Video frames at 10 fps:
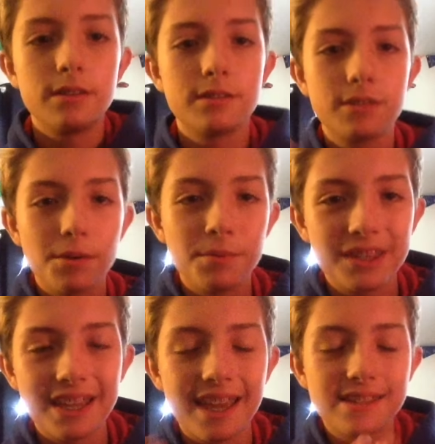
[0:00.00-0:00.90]
Sorry about
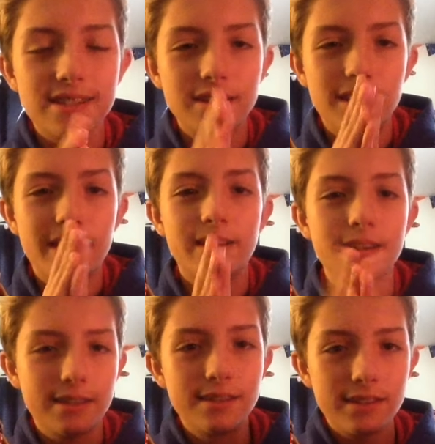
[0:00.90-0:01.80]
that, guys. I uh,
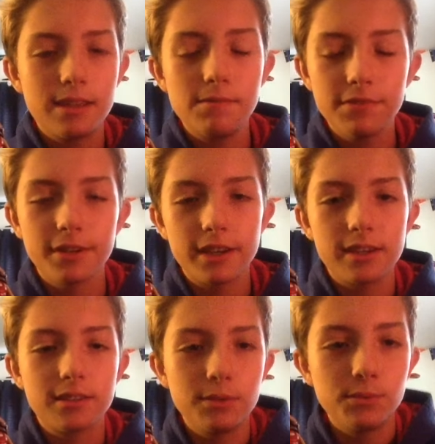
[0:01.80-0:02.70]
keep
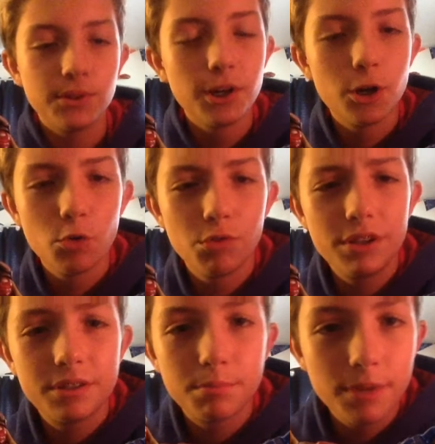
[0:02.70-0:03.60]
forgetting to
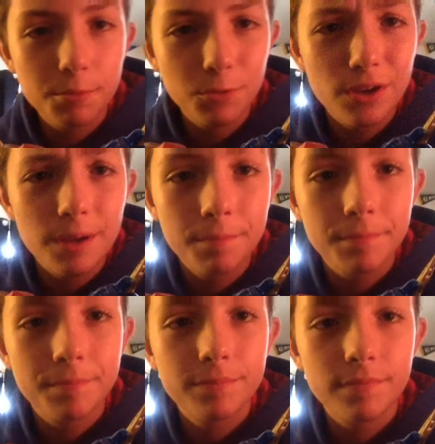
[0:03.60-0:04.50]
erase memory
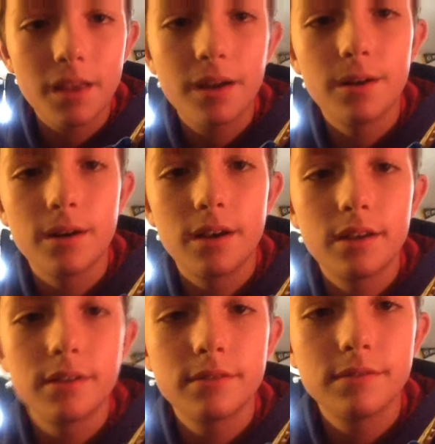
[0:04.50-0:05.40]
or uh,
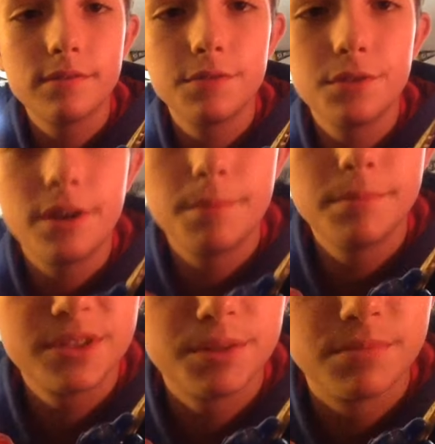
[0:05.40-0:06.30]
free
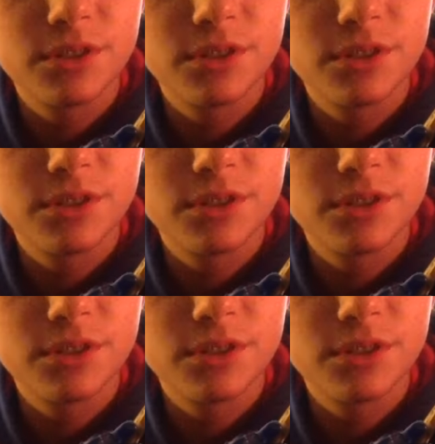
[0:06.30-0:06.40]
up some